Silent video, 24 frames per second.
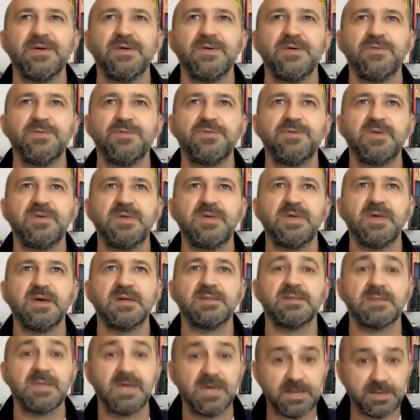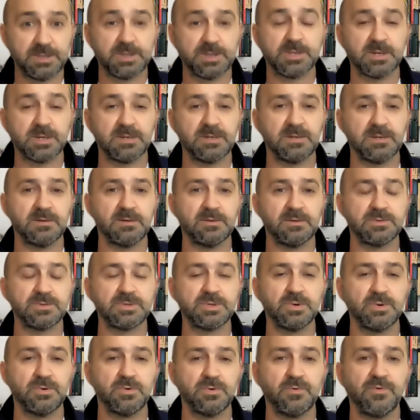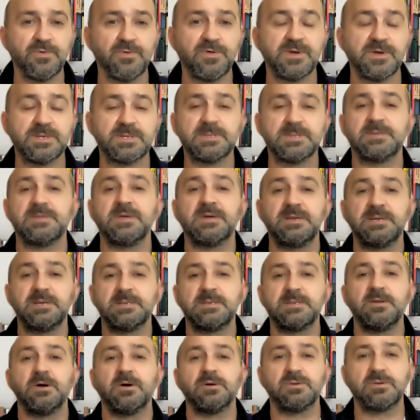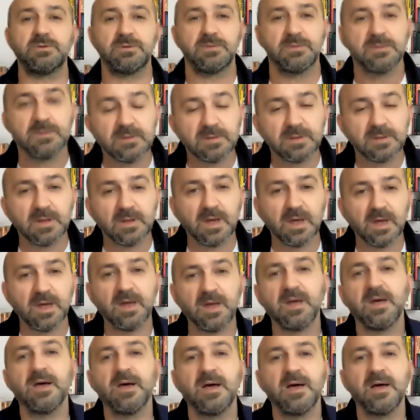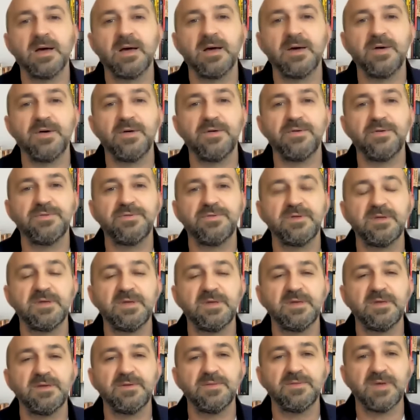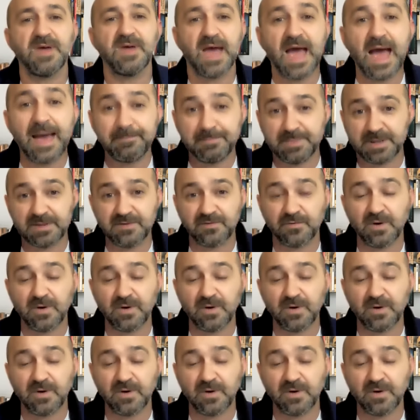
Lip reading: the attention to this that is not the habit,